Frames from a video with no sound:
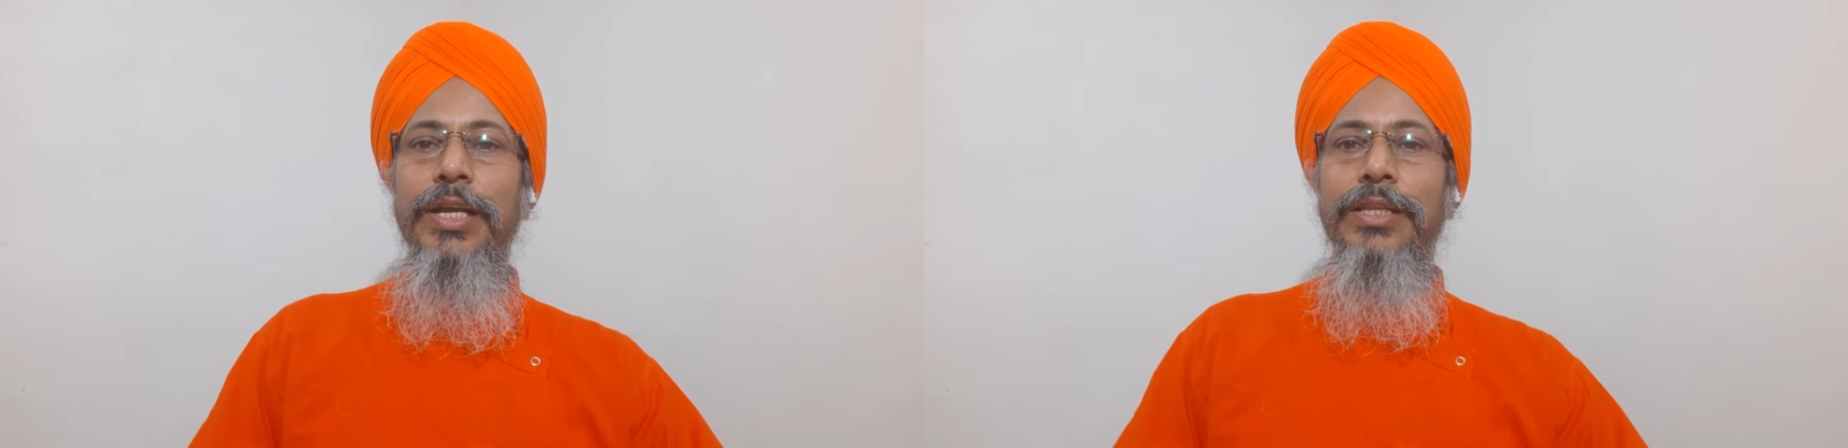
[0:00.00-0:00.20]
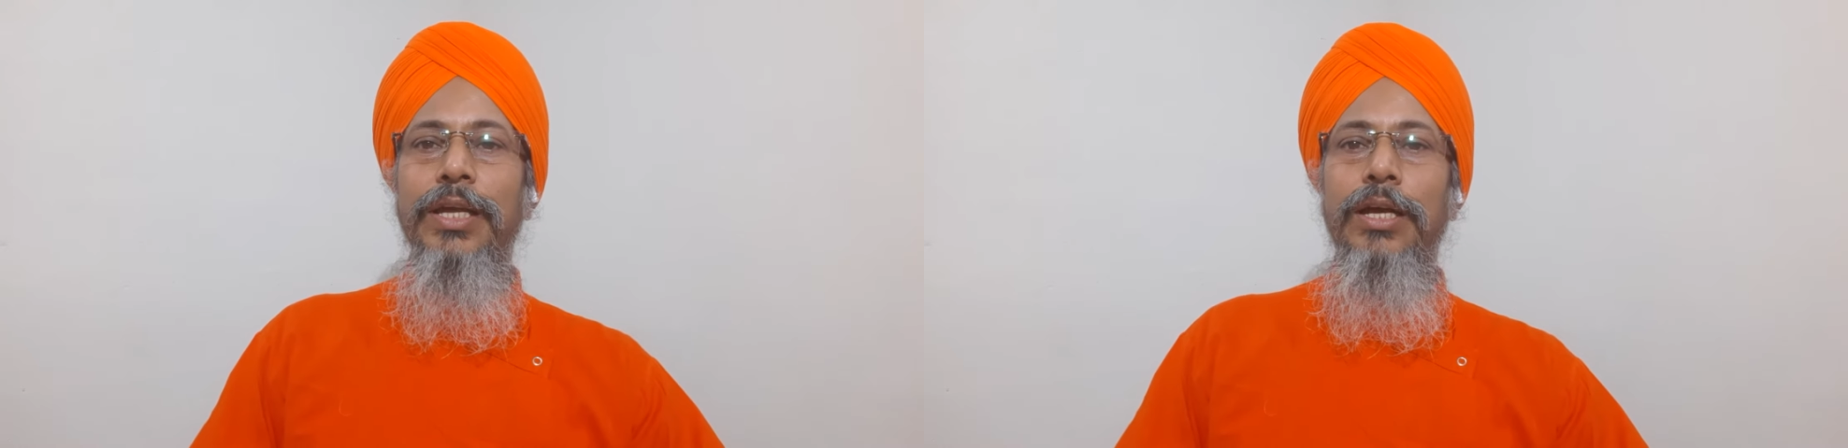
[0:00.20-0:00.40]

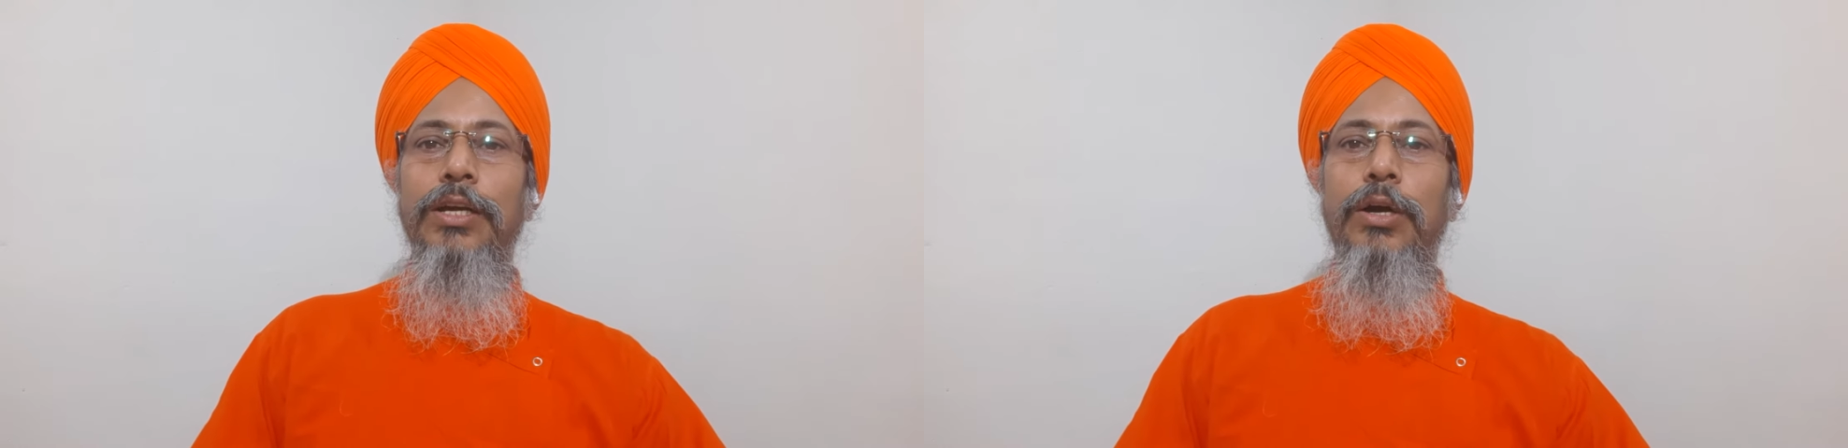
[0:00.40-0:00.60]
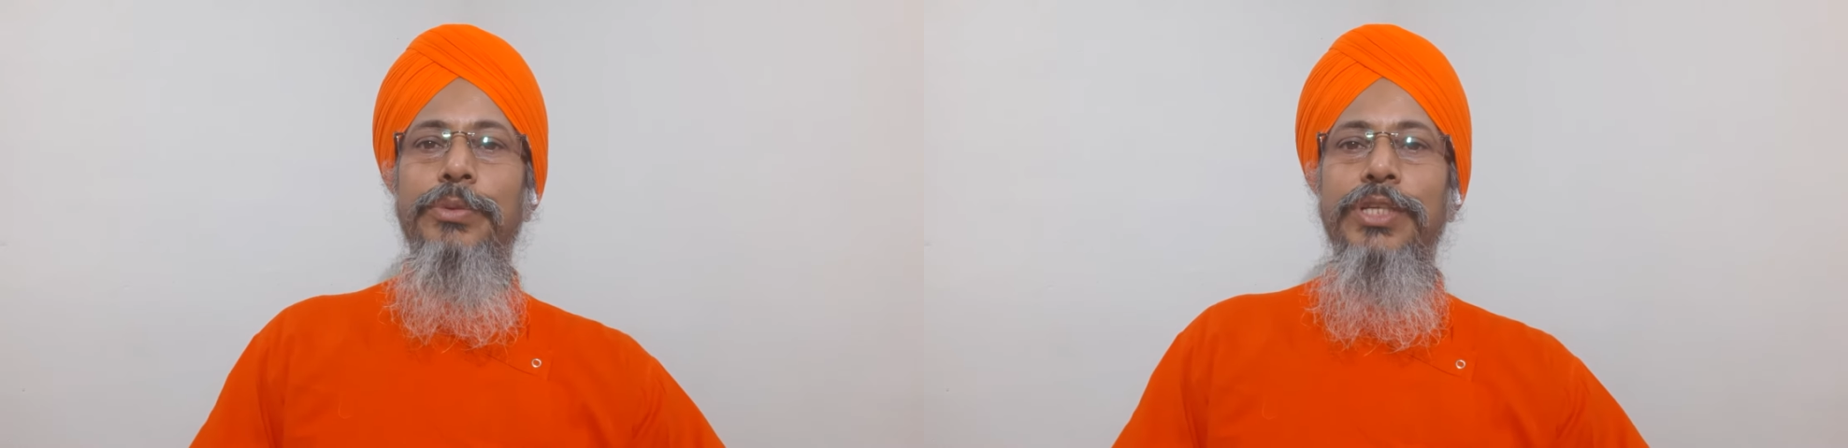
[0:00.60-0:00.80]
in
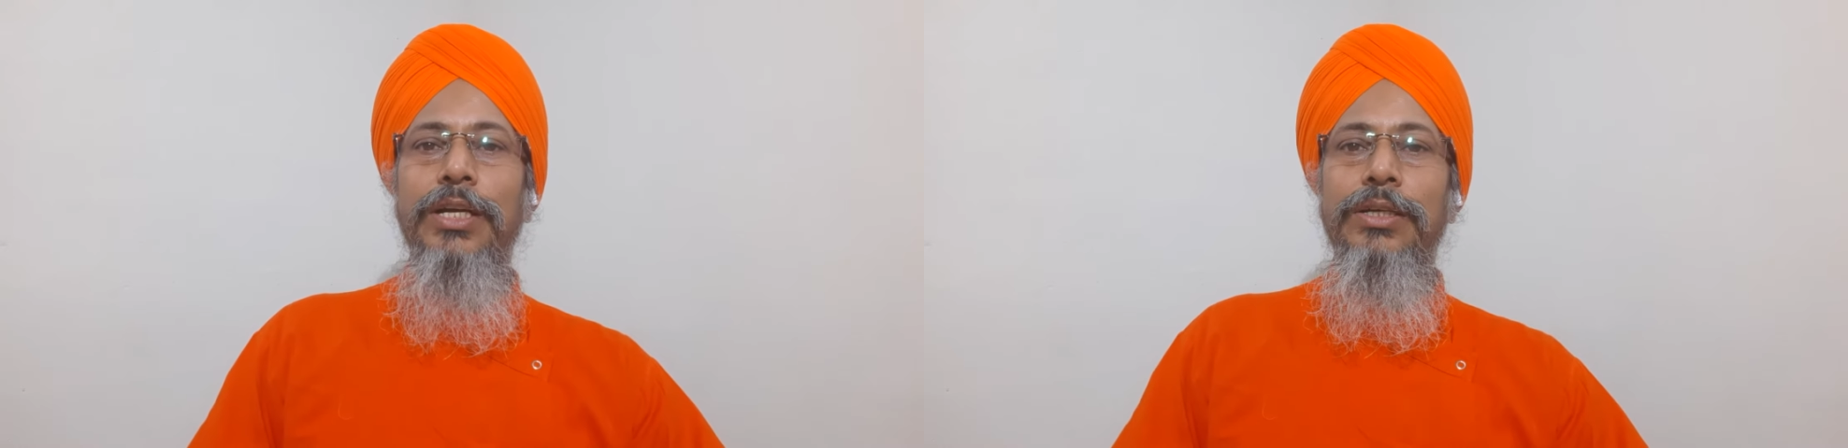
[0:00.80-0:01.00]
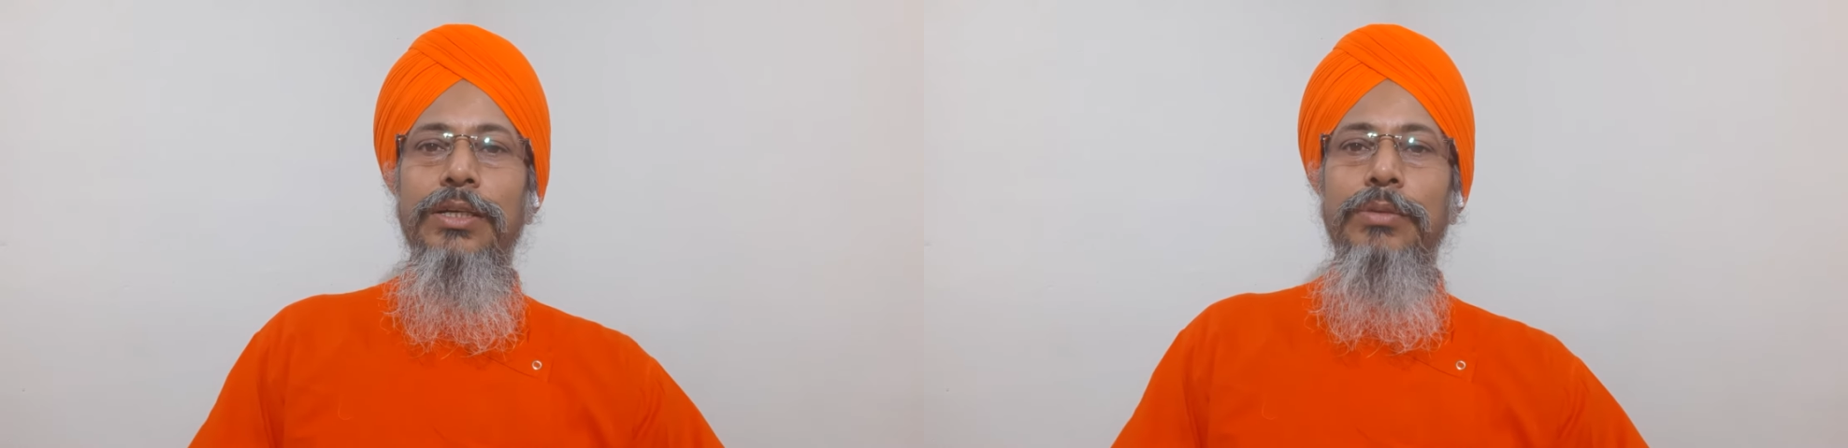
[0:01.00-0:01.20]
the
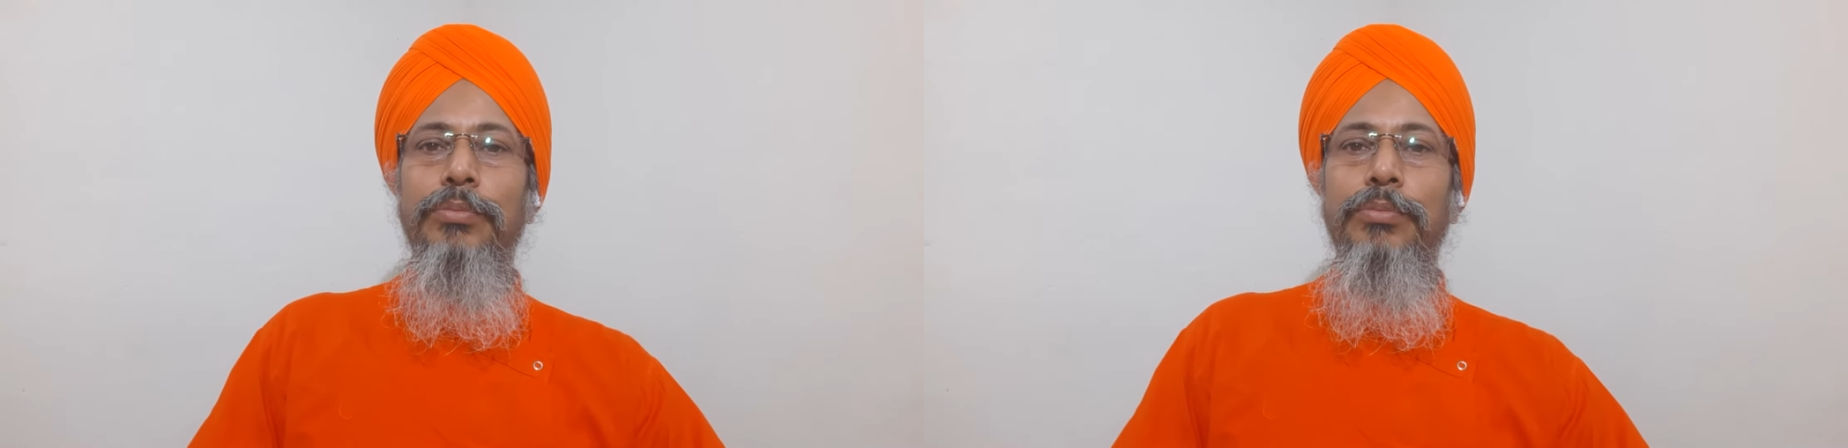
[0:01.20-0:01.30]
object